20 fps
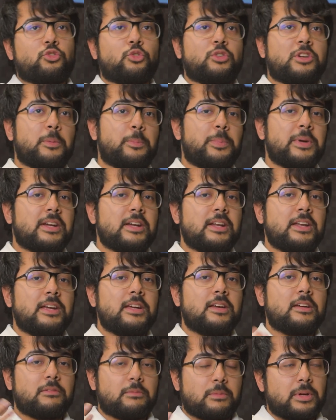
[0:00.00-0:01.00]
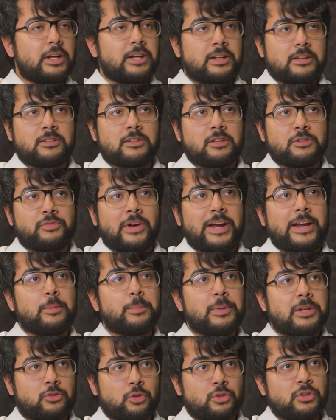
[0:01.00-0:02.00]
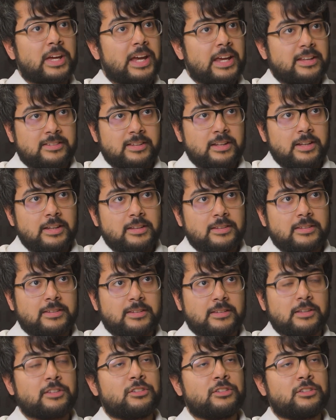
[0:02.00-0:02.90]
So typically, it is defined based on the SLAs,